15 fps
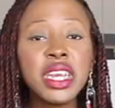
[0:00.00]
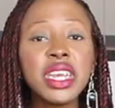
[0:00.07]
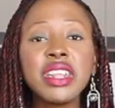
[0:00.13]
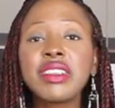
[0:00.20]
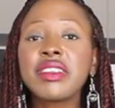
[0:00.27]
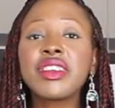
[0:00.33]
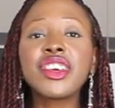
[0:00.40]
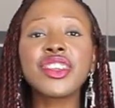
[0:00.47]

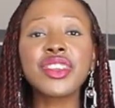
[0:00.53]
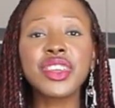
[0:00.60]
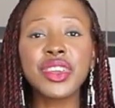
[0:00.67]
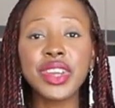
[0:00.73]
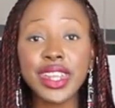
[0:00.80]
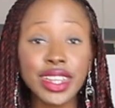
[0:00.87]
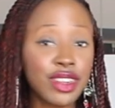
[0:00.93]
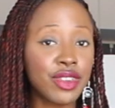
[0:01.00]
It's just
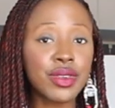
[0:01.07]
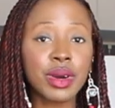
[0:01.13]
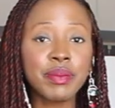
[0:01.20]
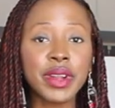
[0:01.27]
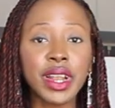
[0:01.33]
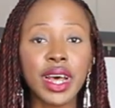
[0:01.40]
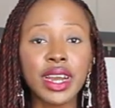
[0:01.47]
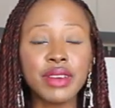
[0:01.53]
gonna eat you
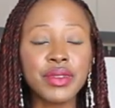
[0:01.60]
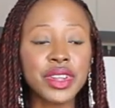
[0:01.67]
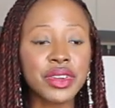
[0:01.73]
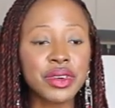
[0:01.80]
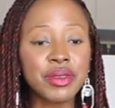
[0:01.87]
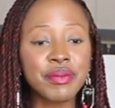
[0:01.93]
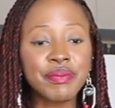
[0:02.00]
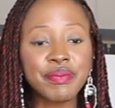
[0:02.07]
up alive, you
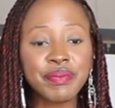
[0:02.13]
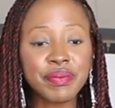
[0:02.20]
know.